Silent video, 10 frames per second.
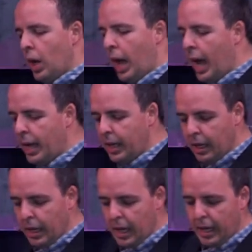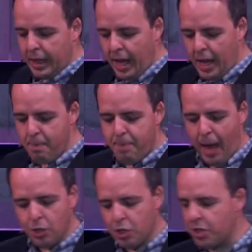And then
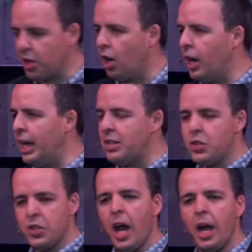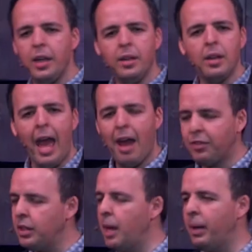Belshazzar, his son,
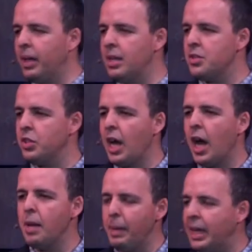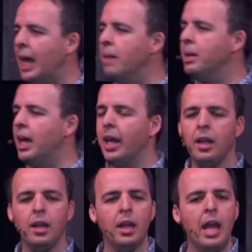after Nebuchadnezzar died, became
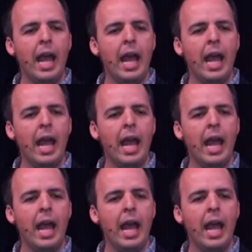king,